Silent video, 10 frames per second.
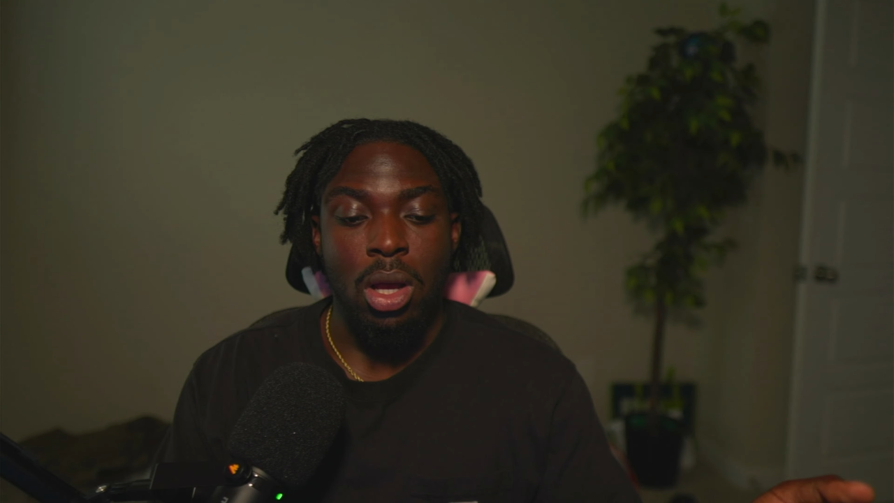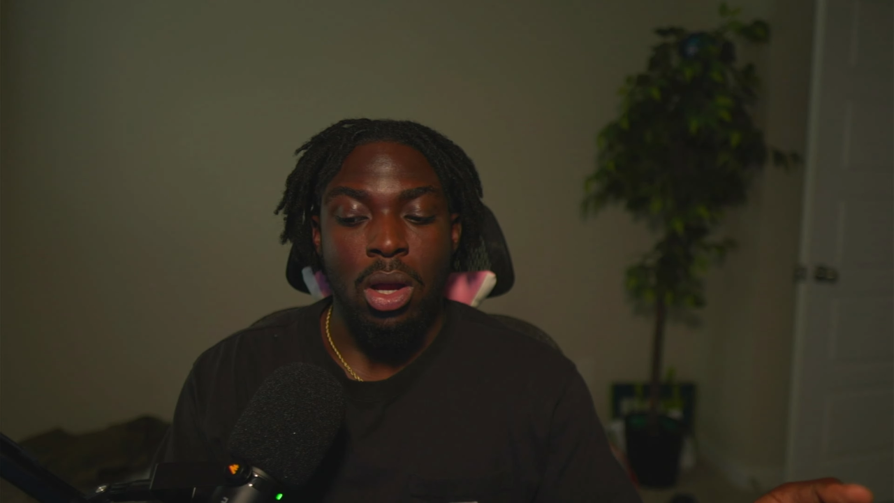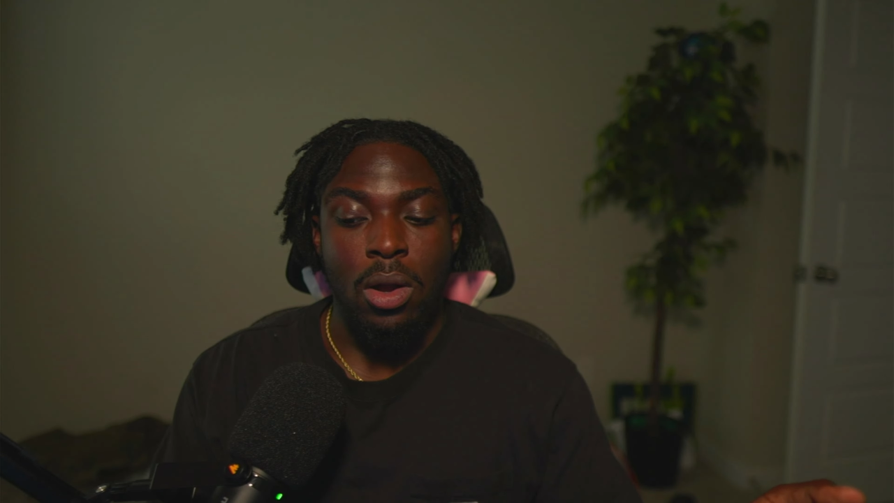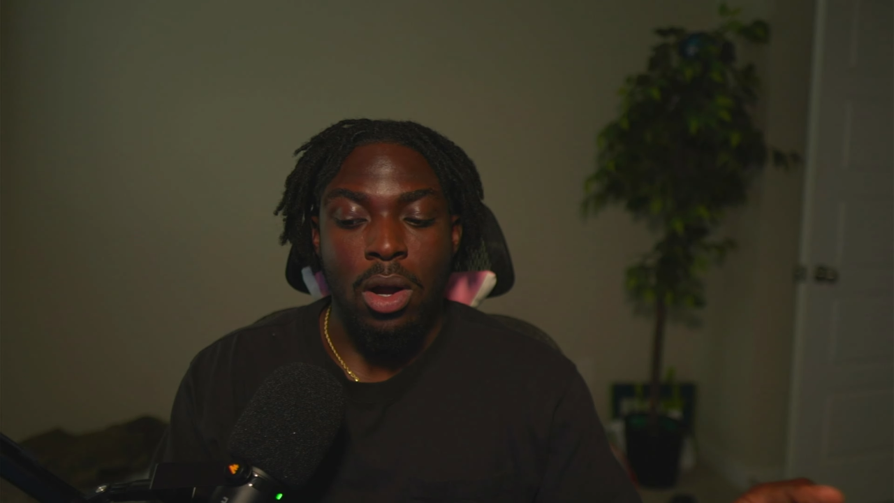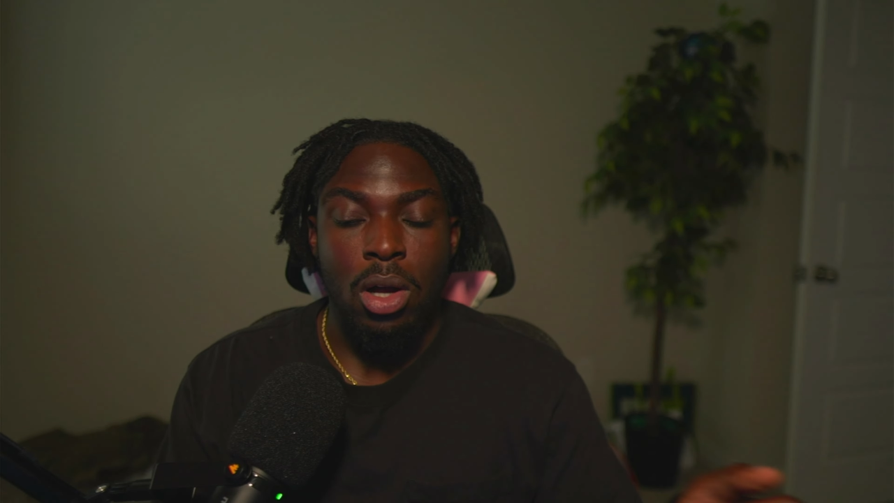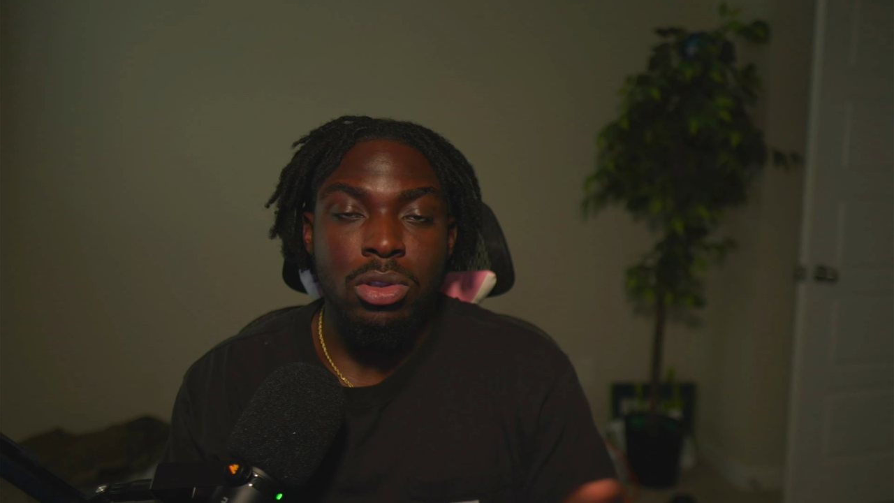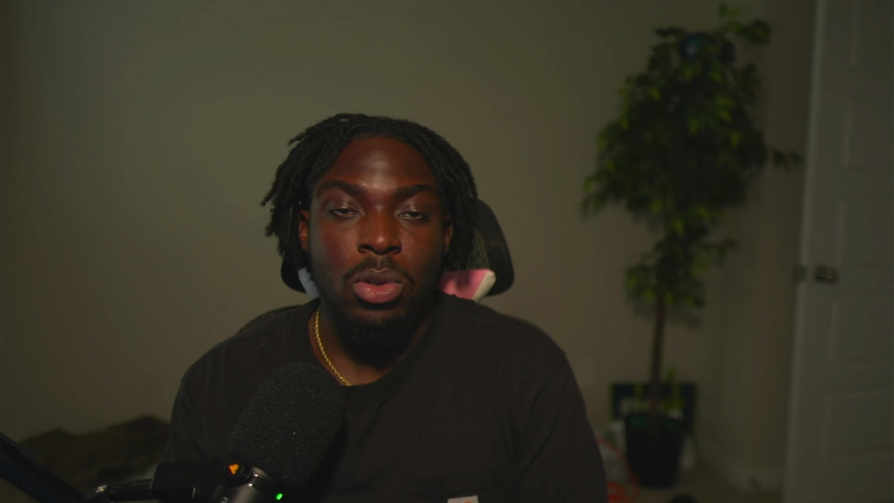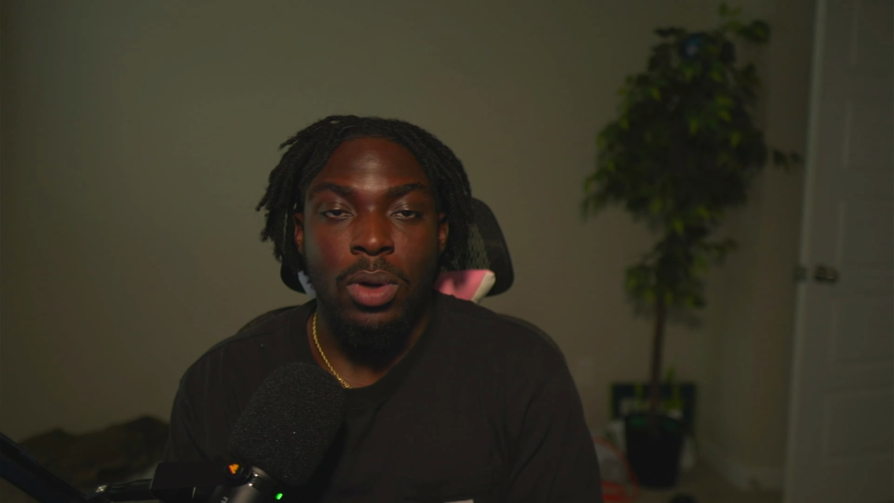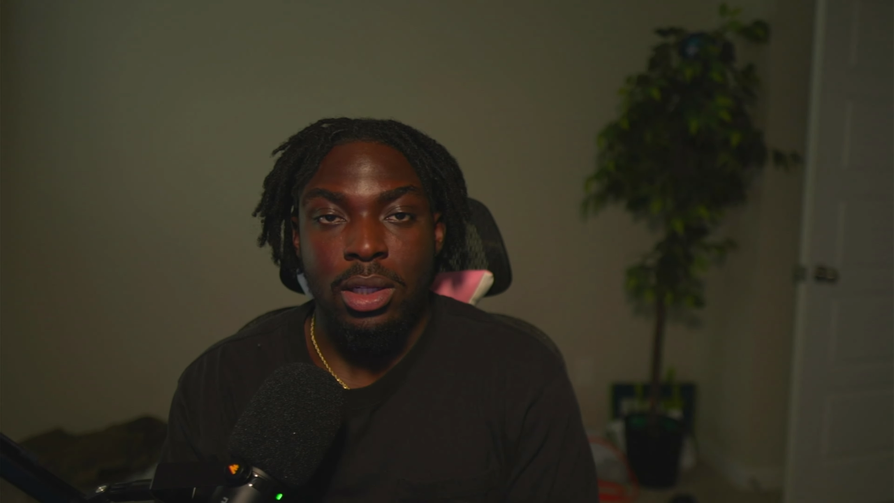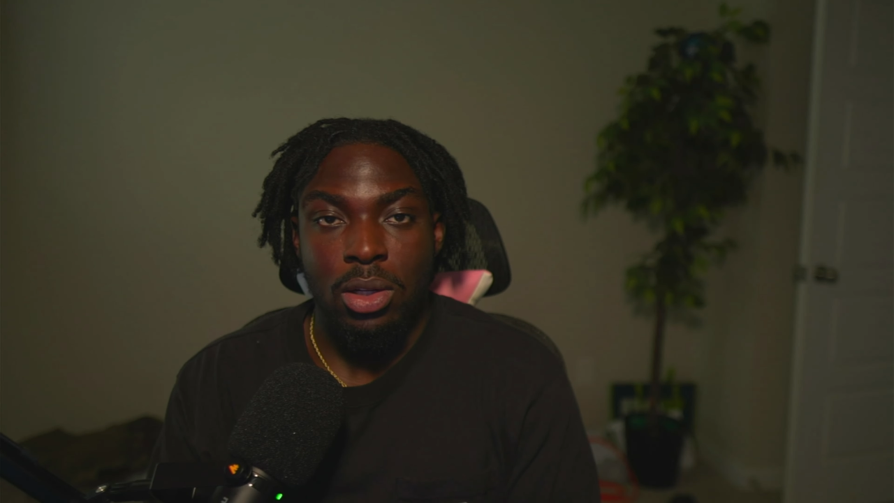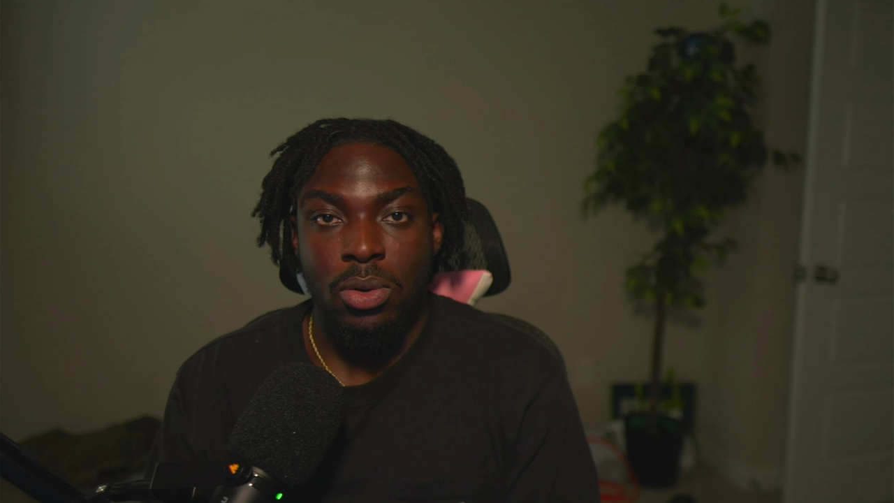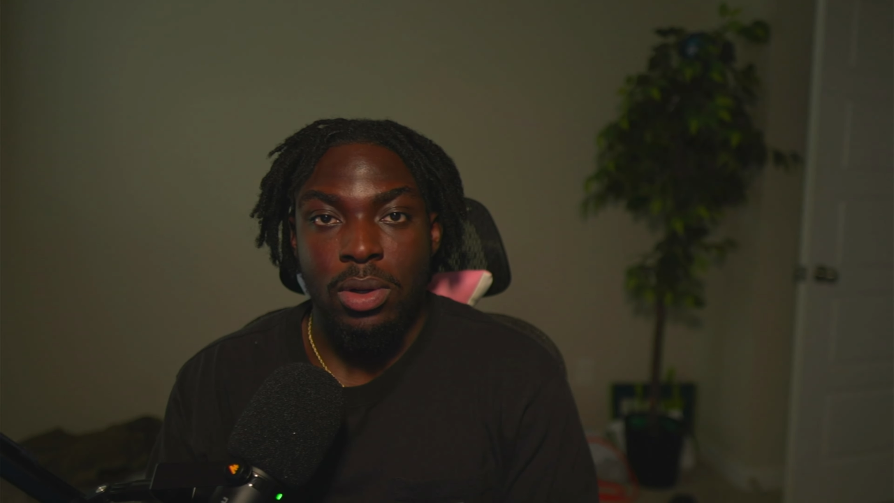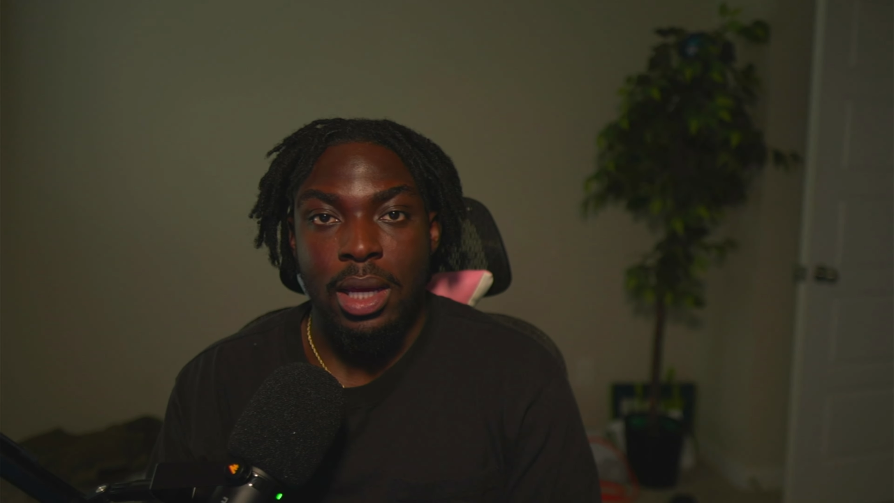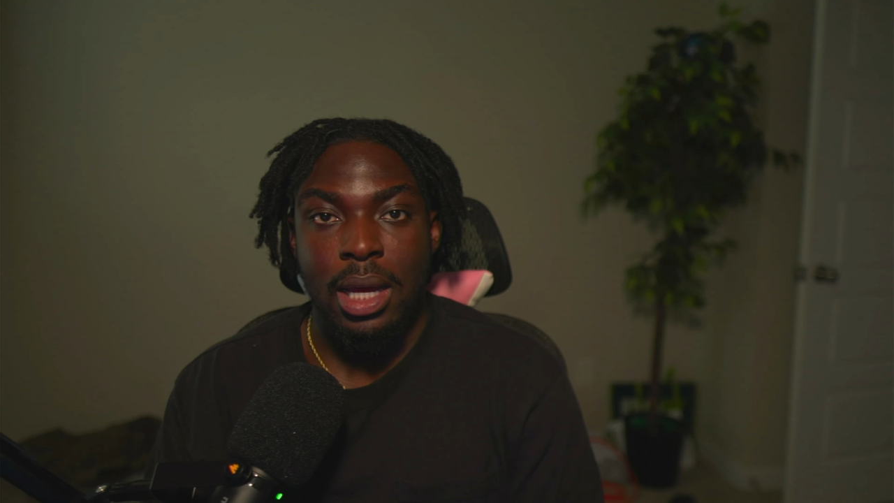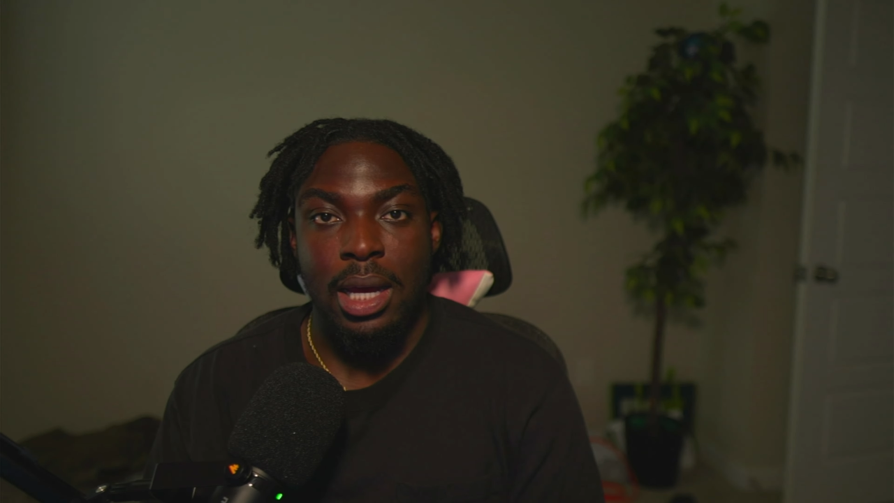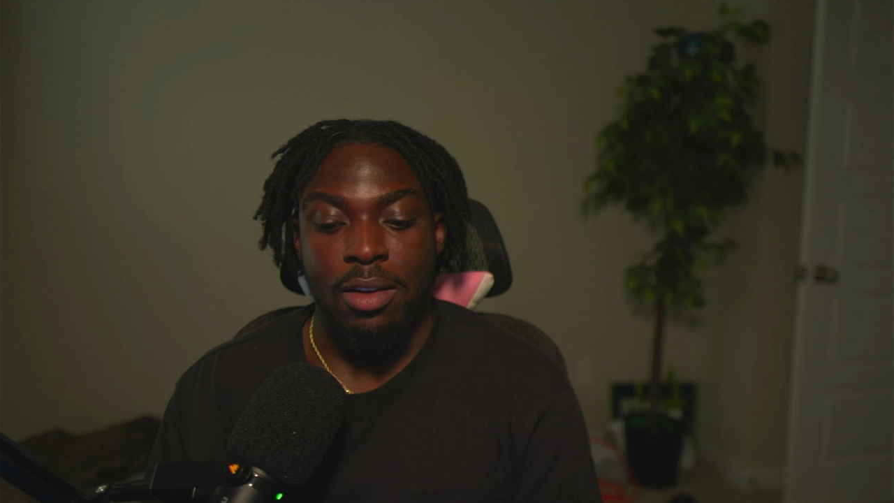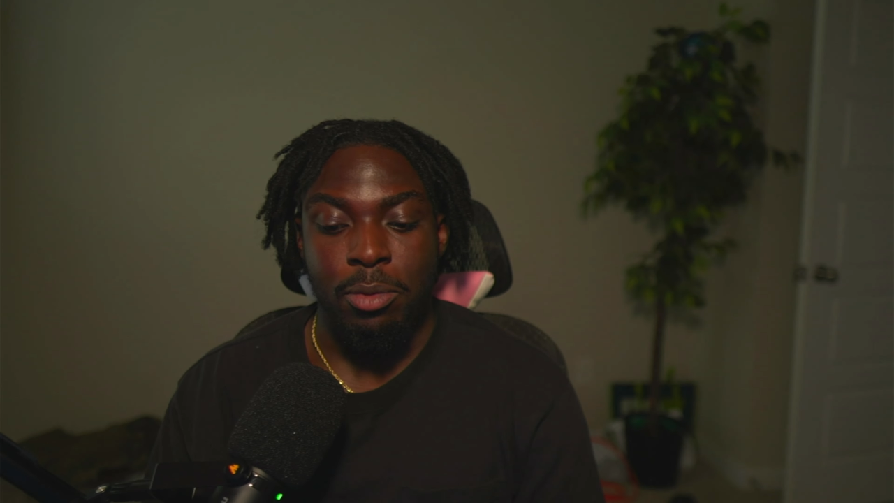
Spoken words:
Also, while doing that, I have